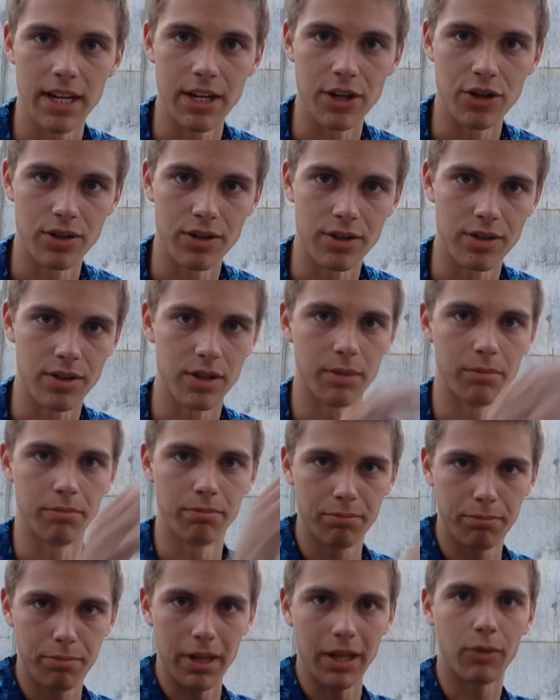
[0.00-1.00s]
stations, the
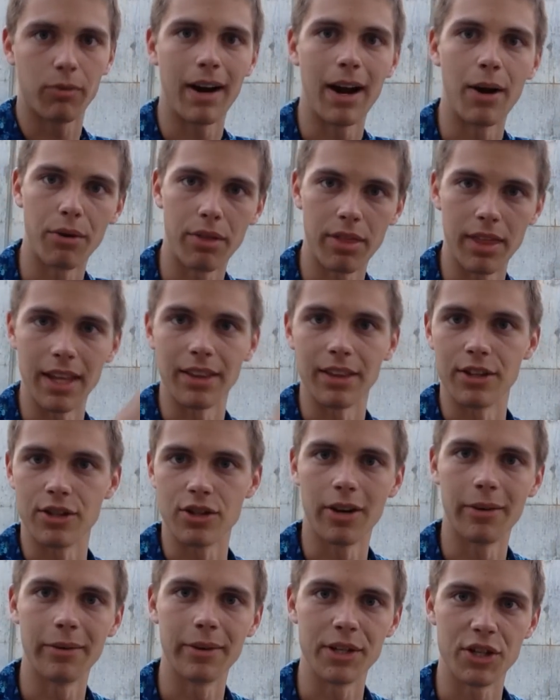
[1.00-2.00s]
big round thing
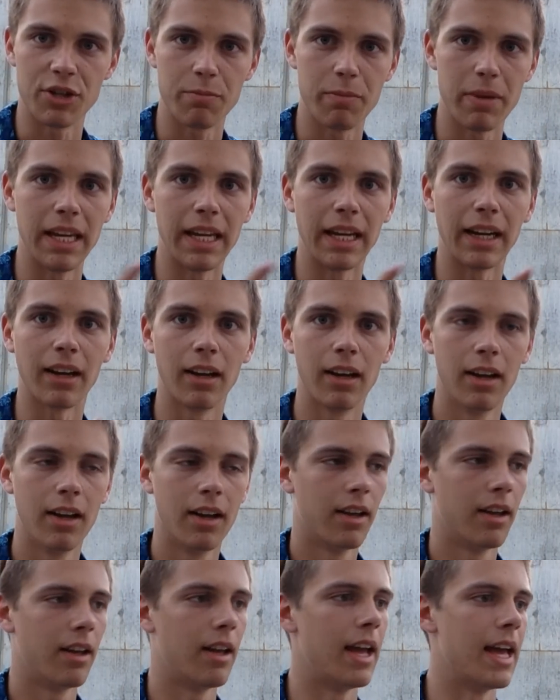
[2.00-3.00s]
that's always spinning,
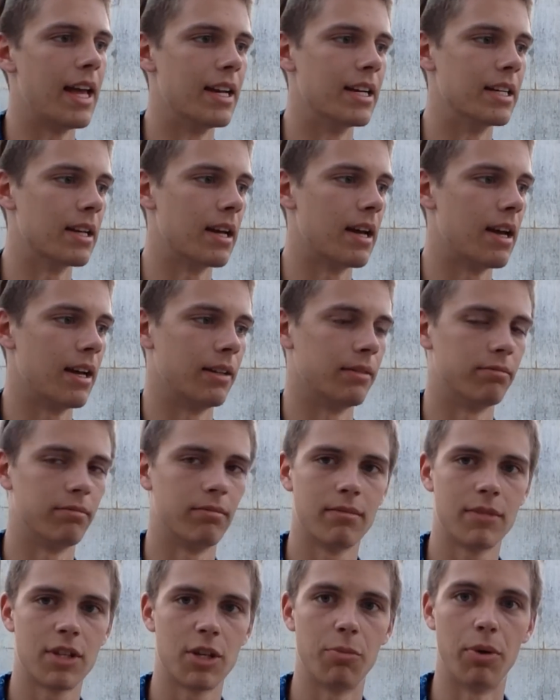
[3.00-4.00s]
and uh,
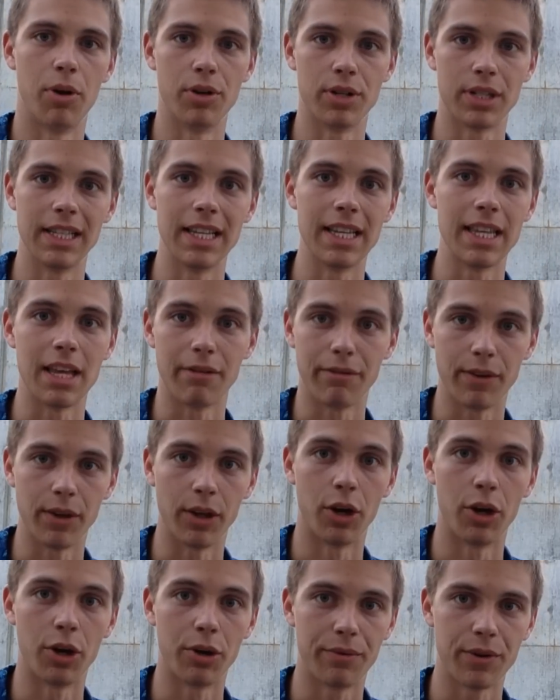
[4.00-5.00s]
supposedly they
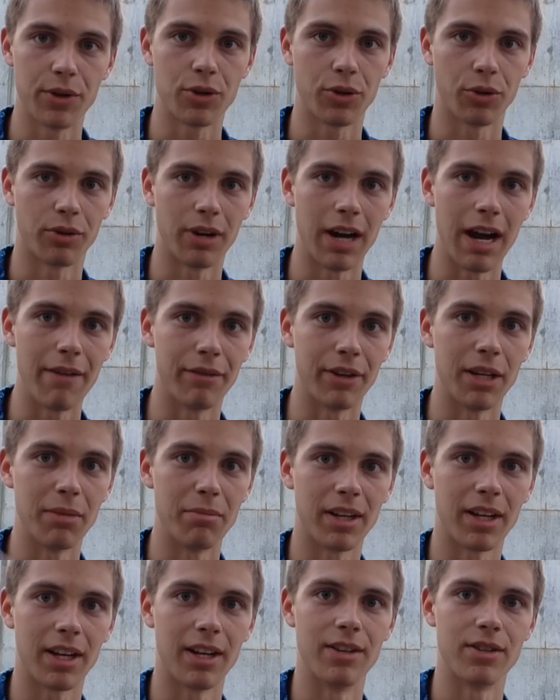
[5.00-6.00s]
feel artificial gravity
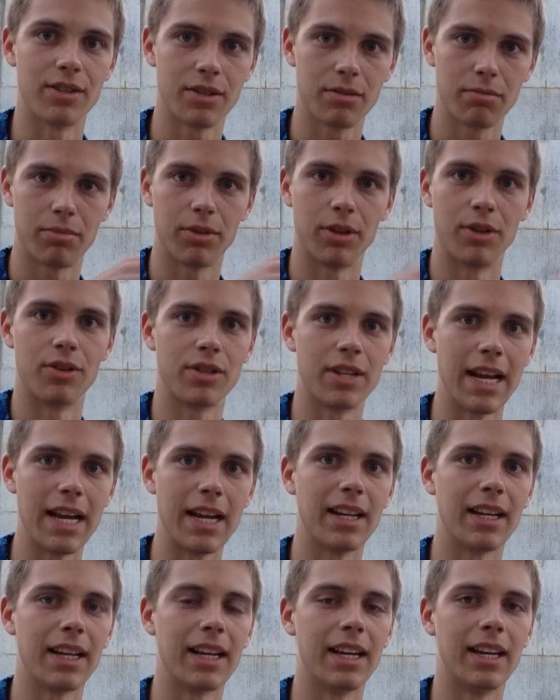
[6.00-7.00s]
because they're
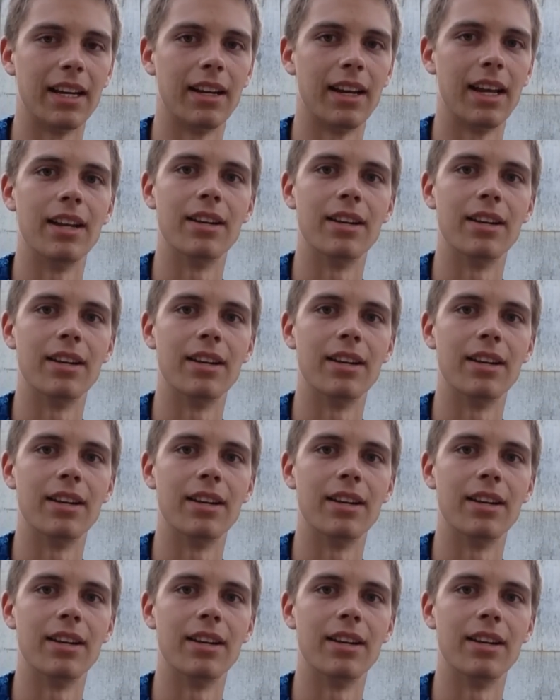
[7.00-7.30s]
standing in it